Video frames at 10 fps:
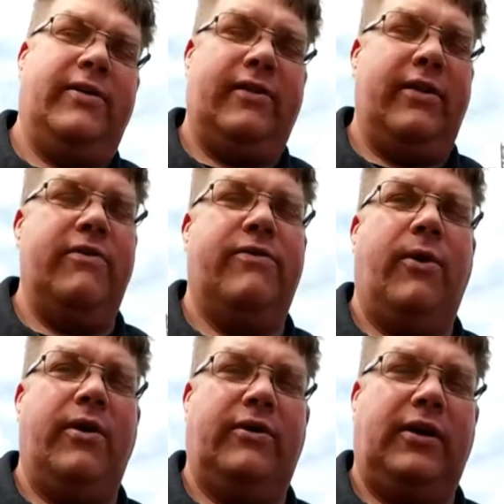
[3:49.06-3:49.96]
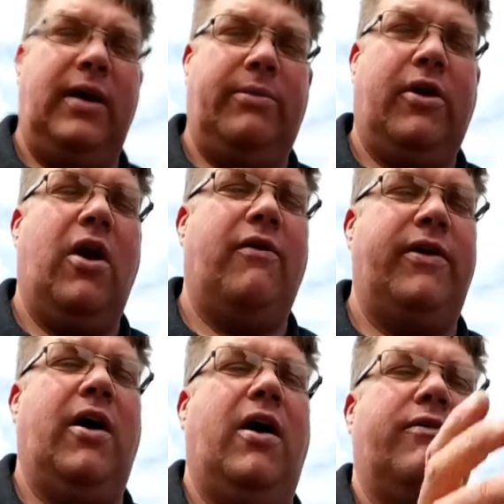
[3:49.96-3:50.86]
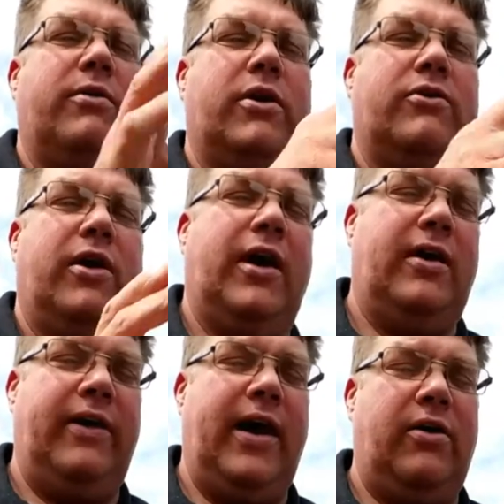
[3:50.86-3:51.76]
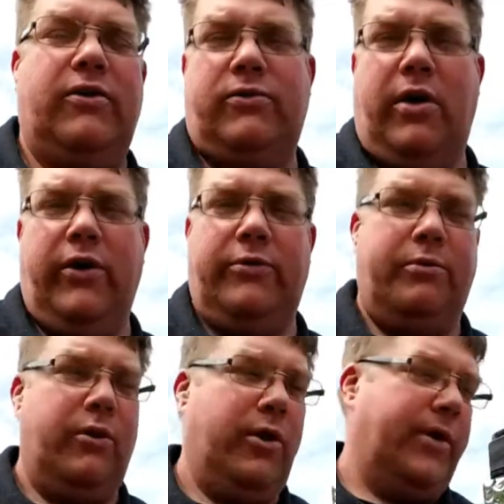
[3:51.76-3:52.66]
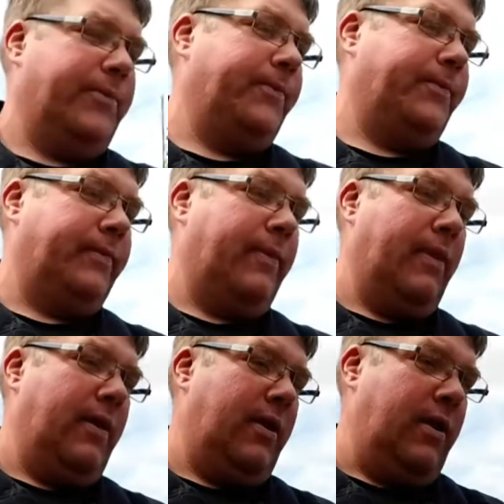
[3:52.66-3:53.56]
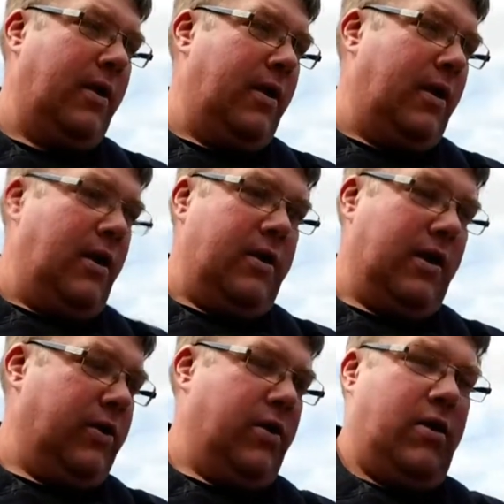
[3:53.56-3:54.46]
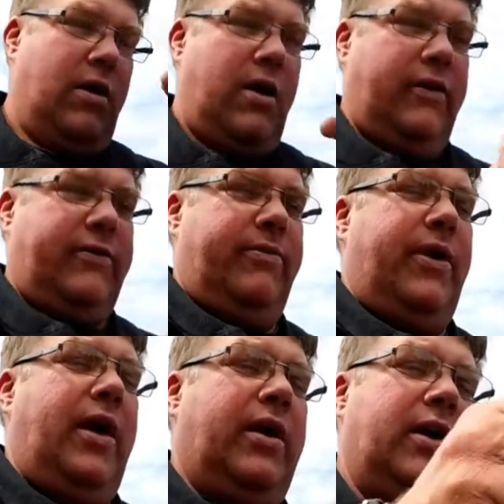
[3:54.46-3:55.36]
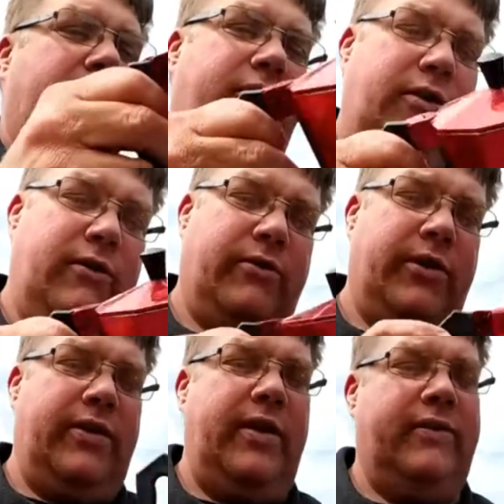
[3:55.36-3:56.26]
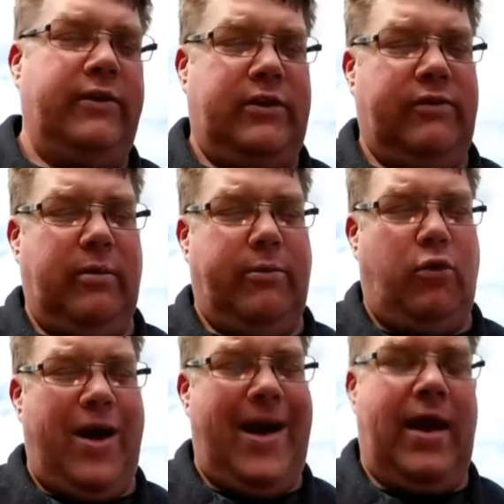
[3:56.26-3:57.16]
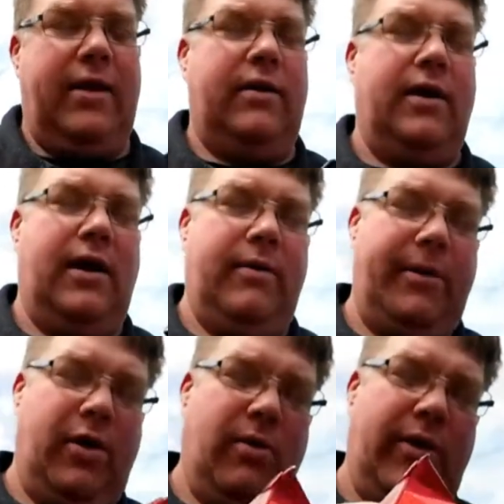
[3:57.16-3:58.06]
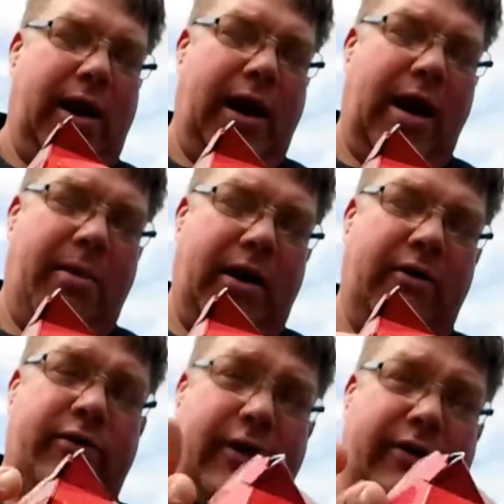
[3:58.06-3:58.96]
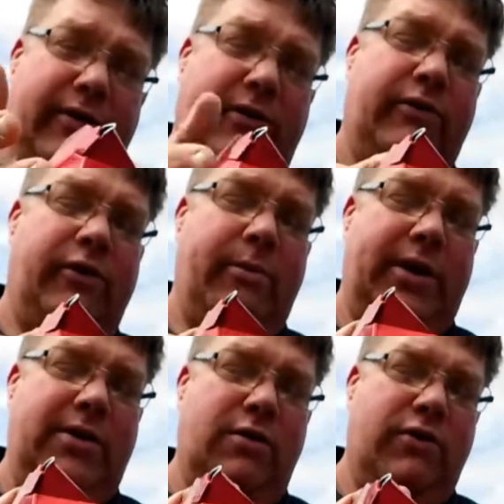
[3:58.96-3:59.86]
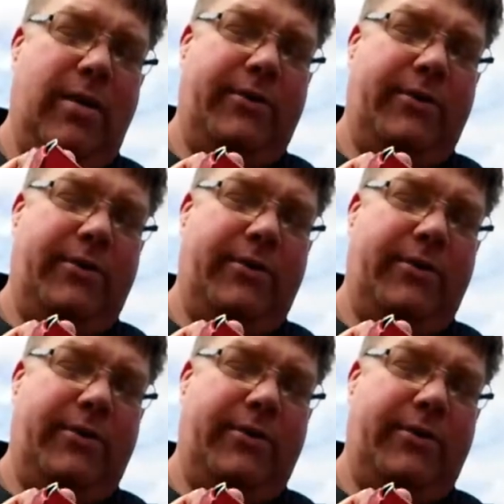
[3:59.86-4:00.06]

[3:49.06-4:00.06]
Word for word: sleeve for it just to keep the coffee hot if you want to drink out of that or just while it's brewing. Another awesome thing, and I used to use one of these. It's a different brand, uh, a bigger one that I got, but I use this. This is from my teardrop